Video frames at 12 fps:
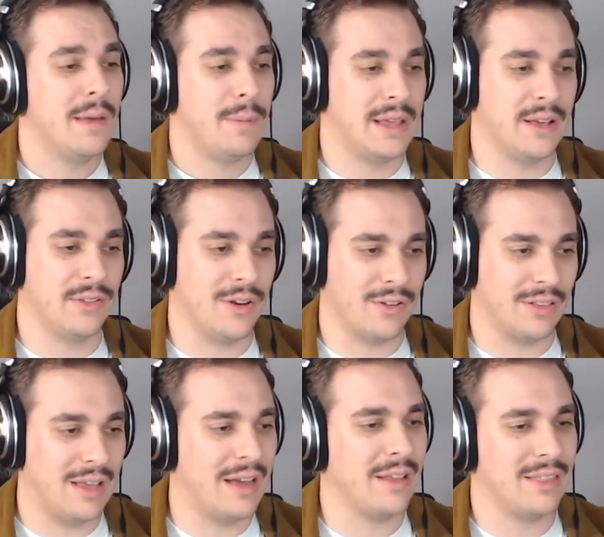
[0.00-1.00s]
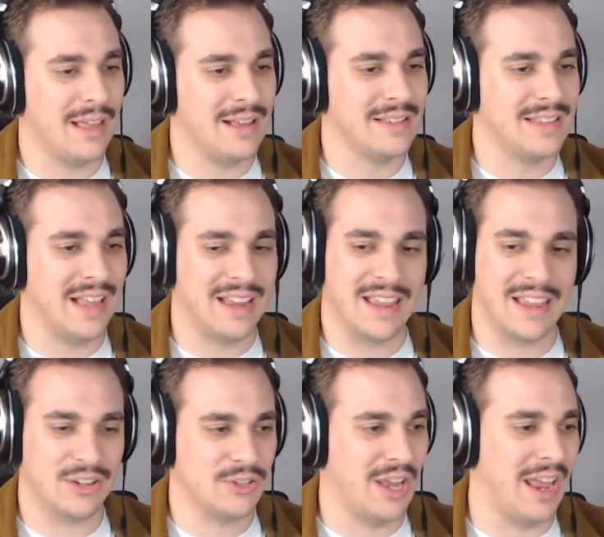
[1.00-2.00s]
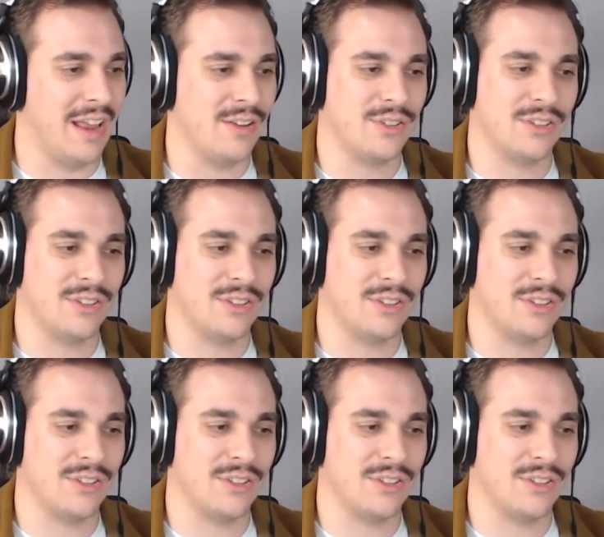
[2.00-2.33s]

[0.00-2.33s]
because there's a lot of things that can get changed.